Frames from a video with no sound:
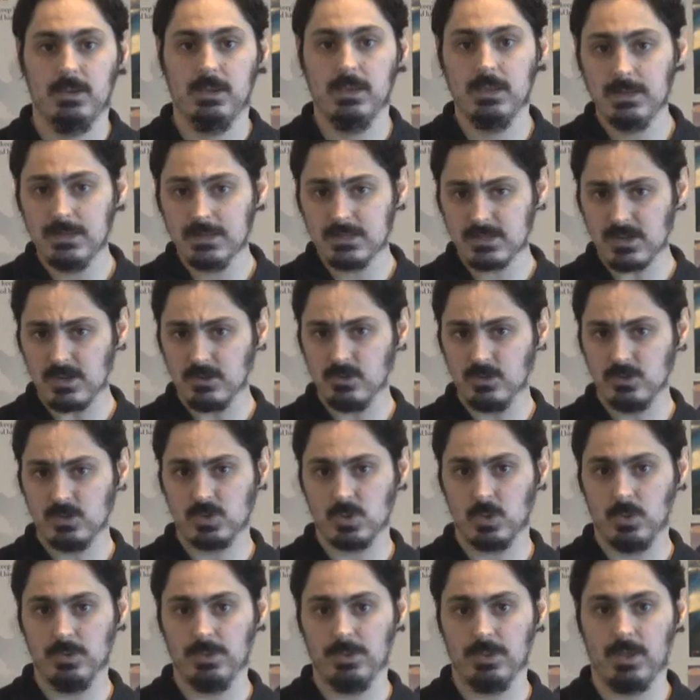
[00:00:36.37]
It is
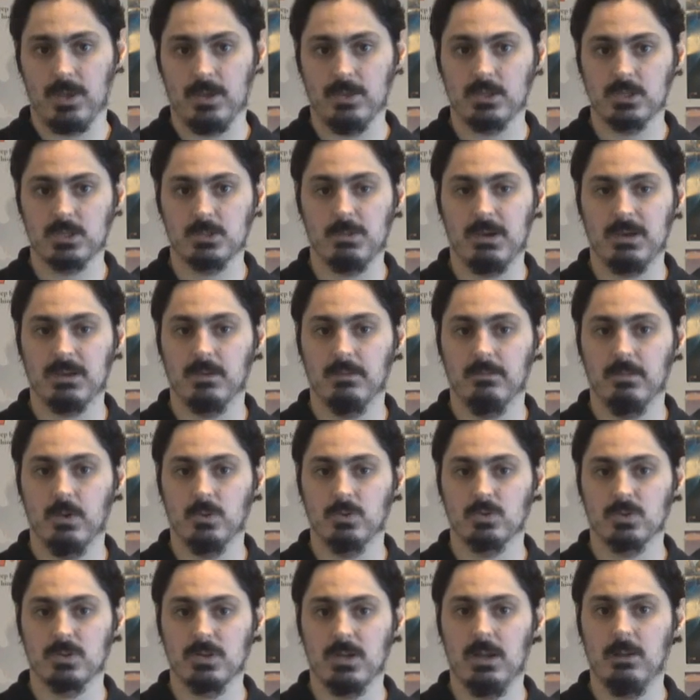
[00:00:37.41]
unusual that The Hunchback of
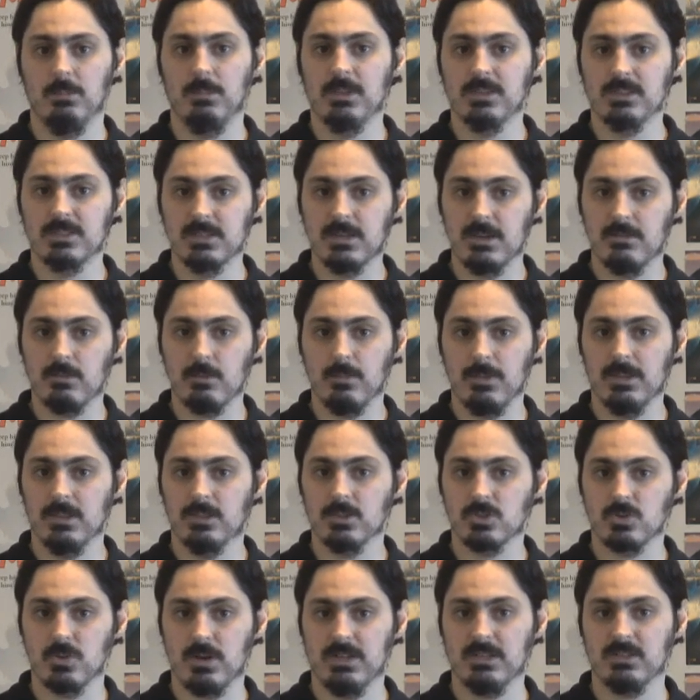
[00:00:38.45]
Notre Dame has never made the
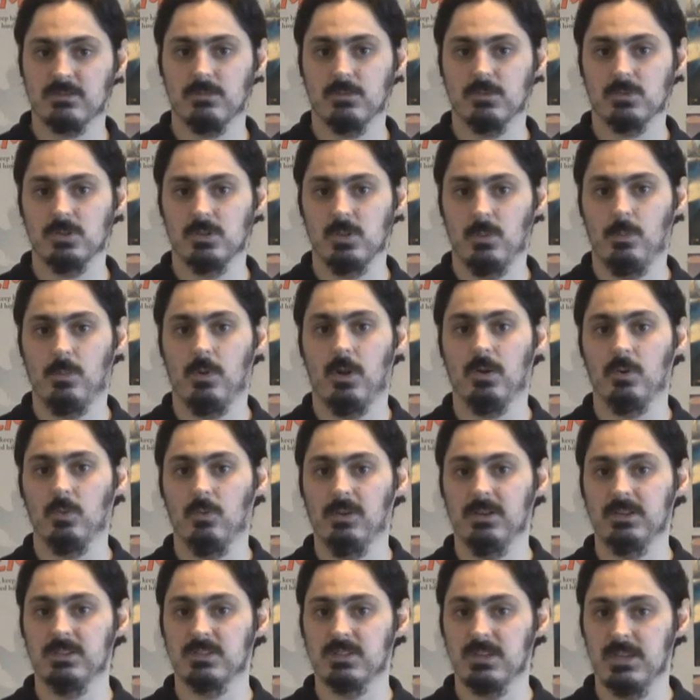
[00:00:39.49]
transfer to the
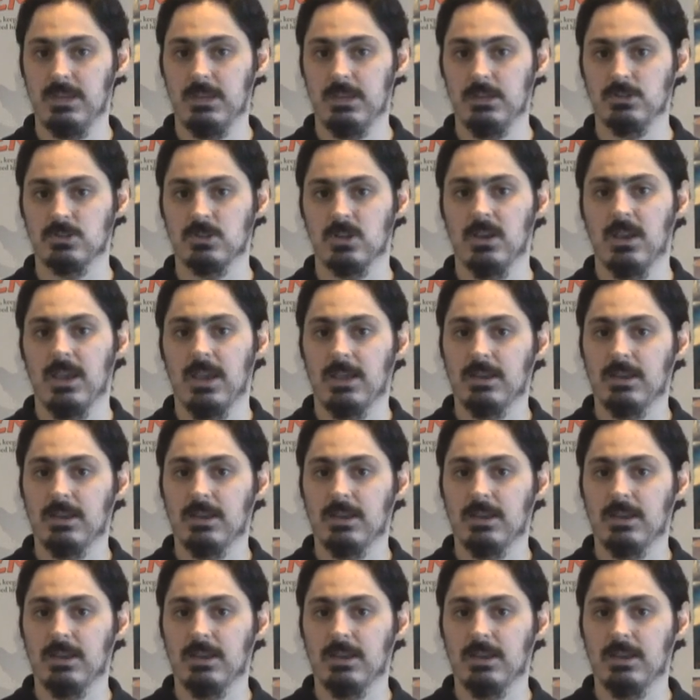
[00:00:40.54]
Broadway stage,